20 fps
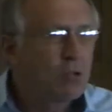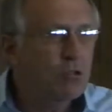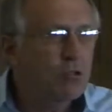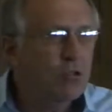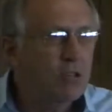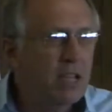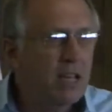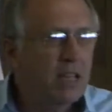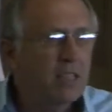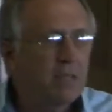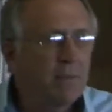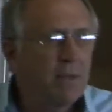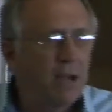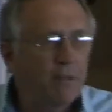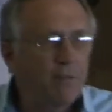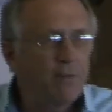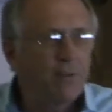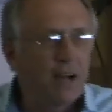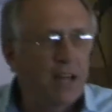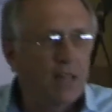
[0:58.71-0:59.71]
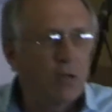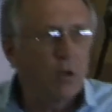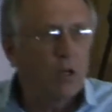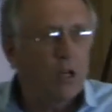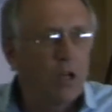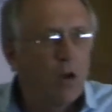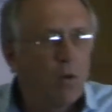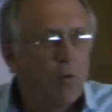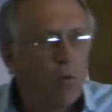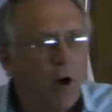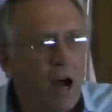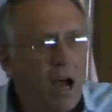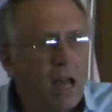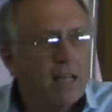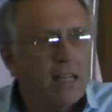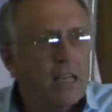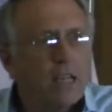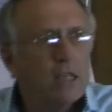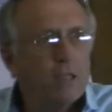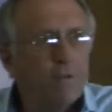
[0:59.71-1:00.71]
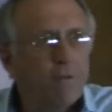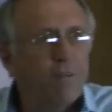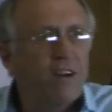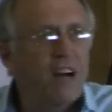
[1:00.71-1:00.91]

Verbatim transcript: to train us about fatherhood. What is